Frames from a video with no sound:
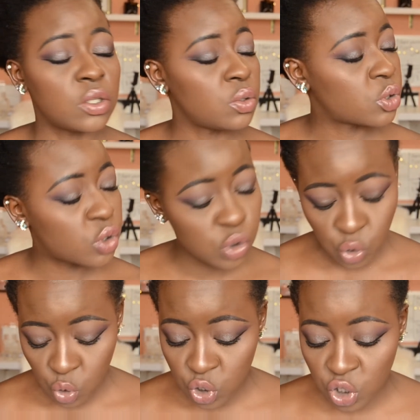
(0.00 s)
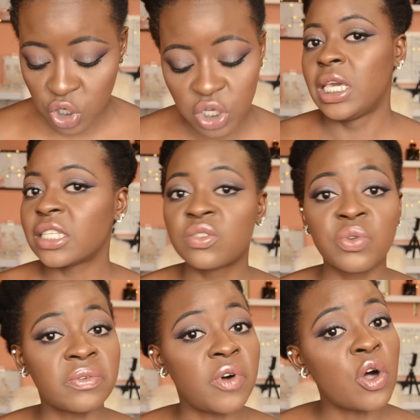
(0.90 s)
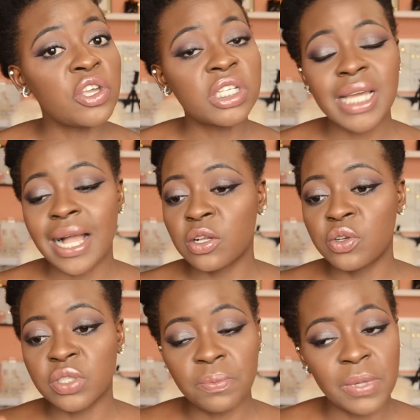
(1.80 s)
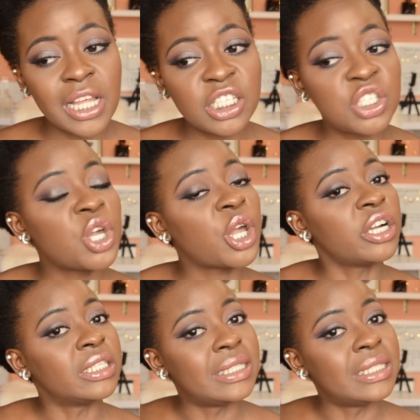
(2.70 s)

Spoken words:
So good. Gets rid of all your tangles. Apply it to your hair.